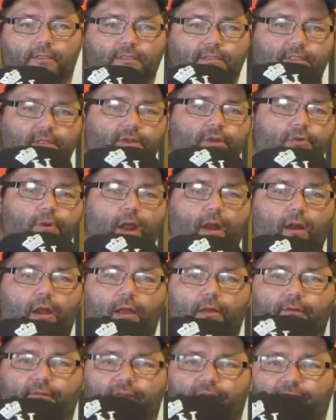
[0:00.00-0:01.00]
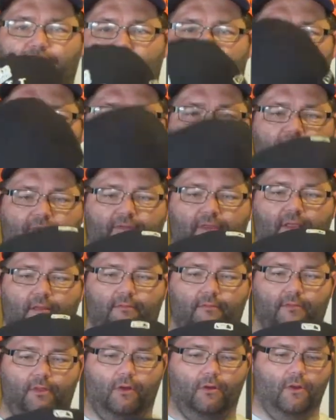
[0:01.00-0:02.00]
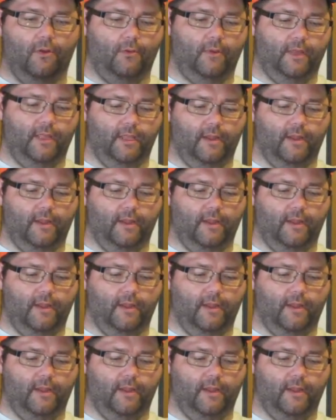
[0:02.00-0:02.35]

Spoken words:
It's a New Era, 59.50. Don't know what